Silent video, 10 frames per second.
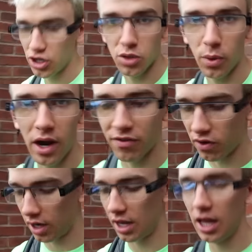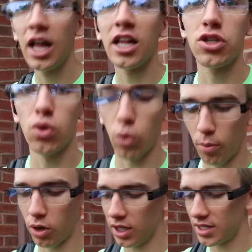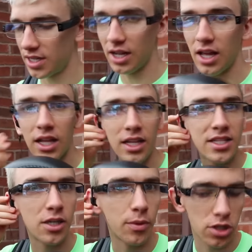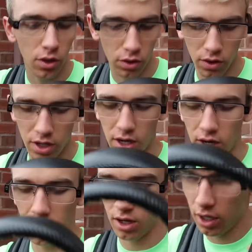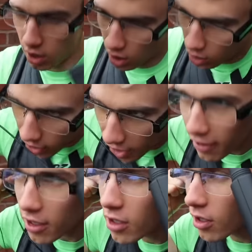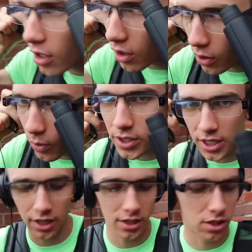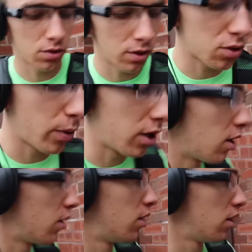Grace, we're out front. Let's do one more listen. Let's see what's going on here. Okay. We just gotta listen through this window.